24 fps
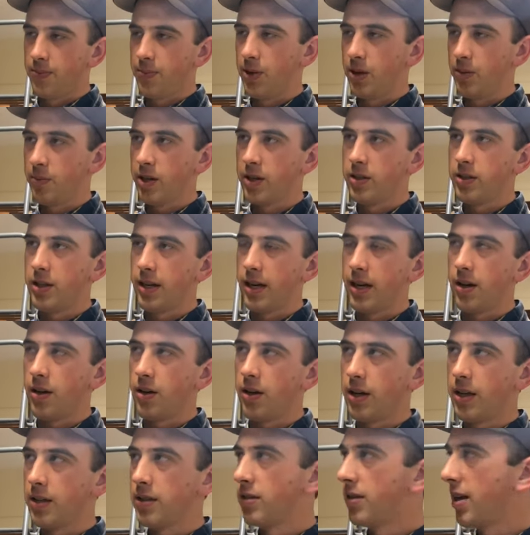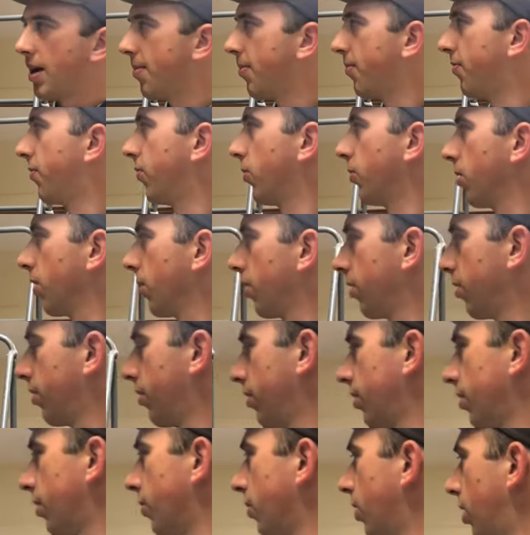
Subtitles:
pretty much, yeah, except for the